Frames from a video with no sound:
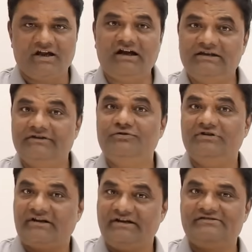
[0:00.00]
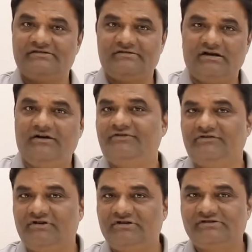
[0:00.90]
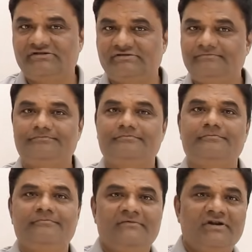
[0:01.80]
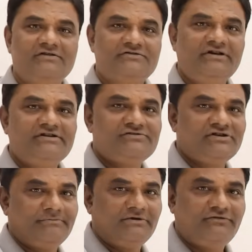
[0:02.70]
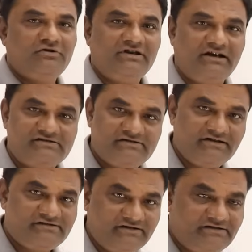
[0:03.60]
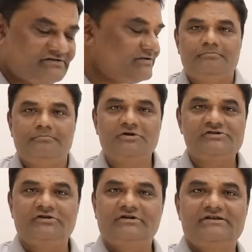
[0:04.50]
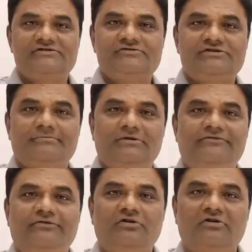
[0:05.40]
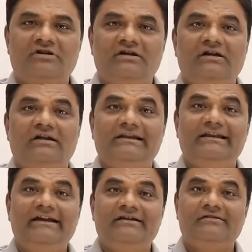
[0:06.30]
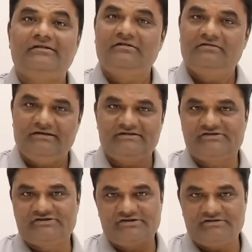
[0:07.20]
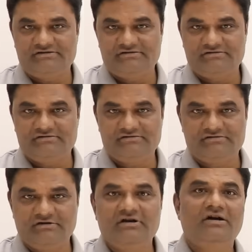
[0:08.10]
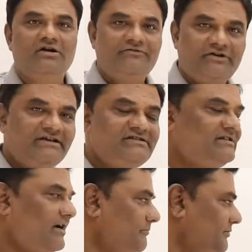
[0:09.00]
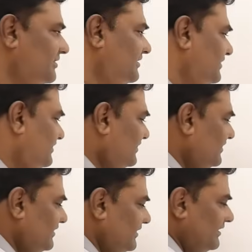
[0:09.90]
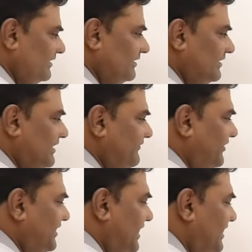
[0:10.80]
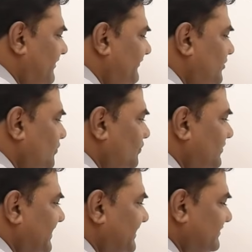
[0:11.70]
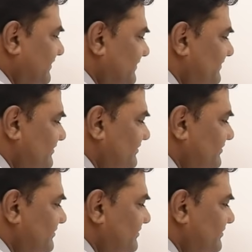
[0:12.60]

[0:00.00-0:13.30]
I'll give you the reason afterwards. So it is suitable for large size list. MergeSort is suitable for linked list. For example, if I have two linked list,